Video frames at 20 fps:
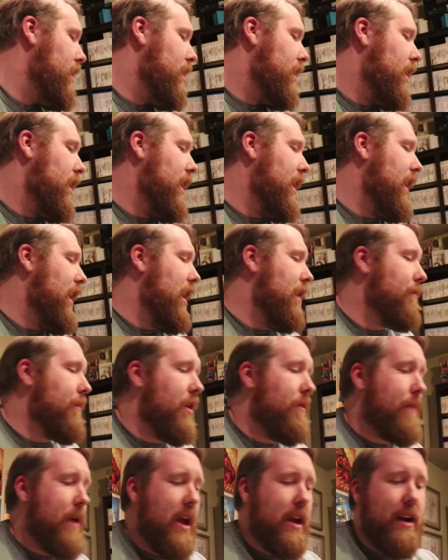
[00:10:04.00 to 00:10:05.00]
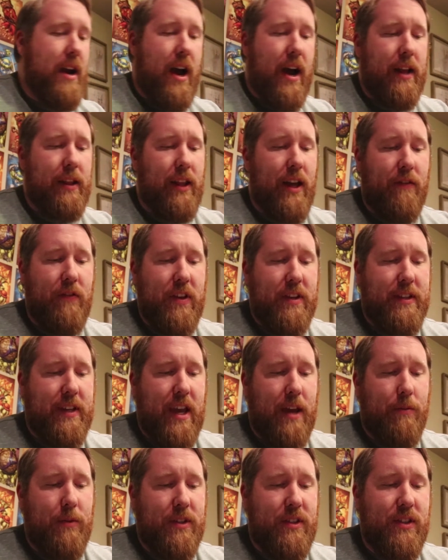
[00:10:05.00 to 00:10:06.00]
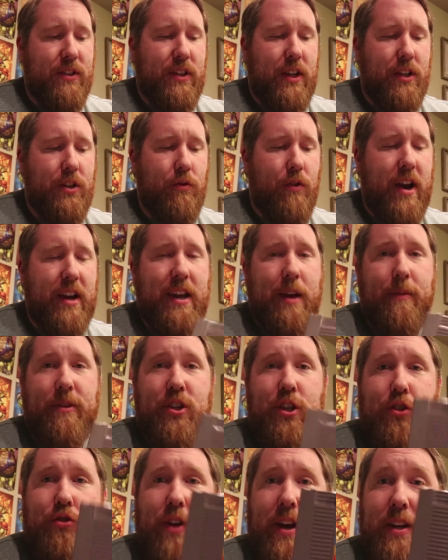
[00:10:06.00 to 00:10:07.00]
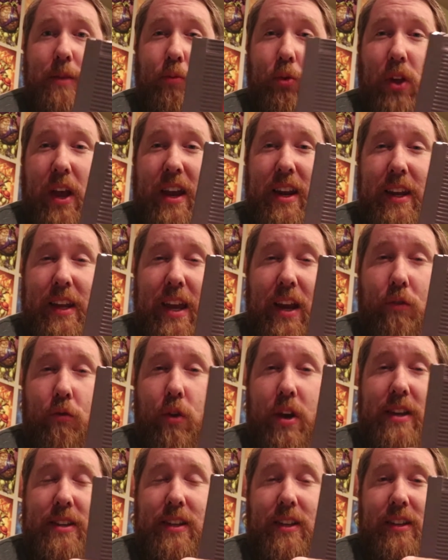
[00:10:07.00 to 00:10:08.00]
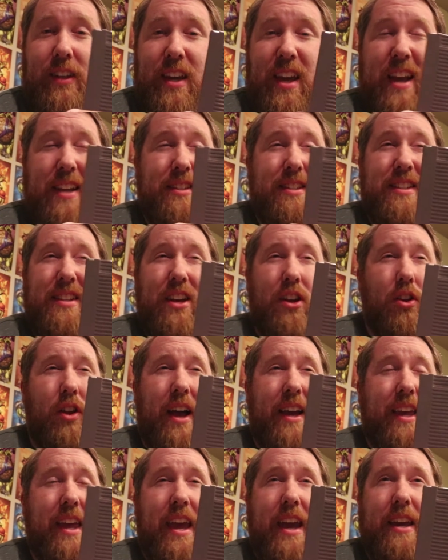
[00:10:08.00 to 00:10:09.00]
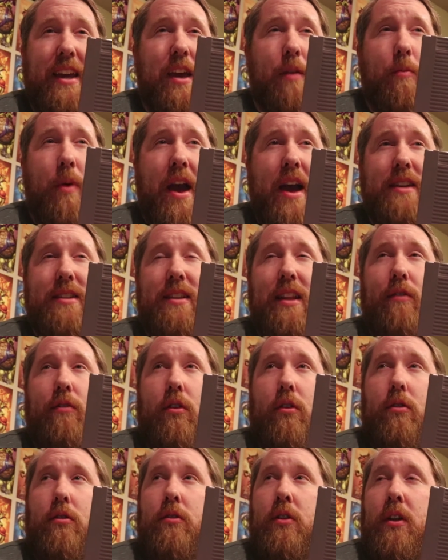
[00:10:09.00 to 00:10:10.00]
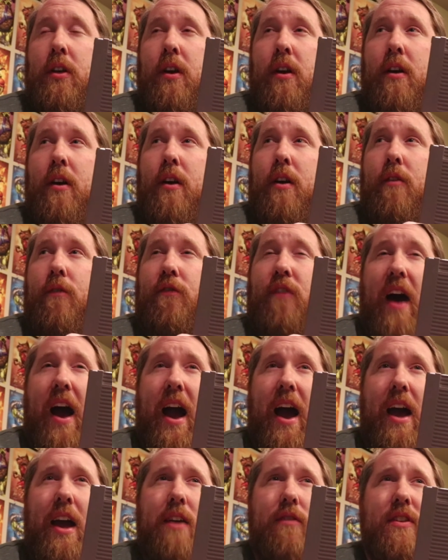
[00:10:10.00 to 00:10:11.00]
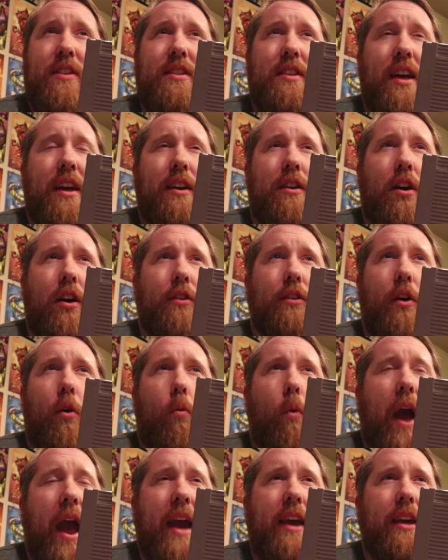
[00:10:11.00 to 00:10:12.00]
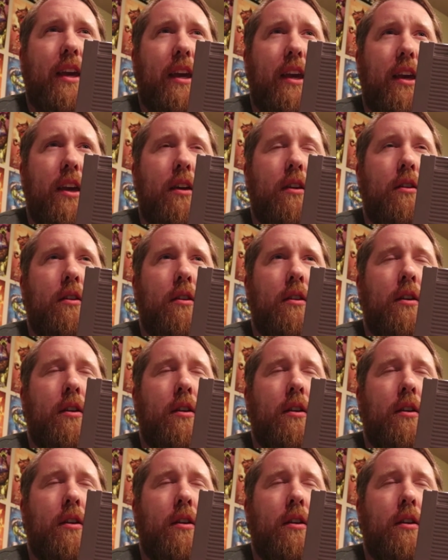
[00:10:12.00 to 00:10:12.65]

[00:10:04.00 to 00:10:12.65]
man, I love this game. This is such a rad game. I just tried to play it again recently, and still I can't get past level 5. It's like called the Wacky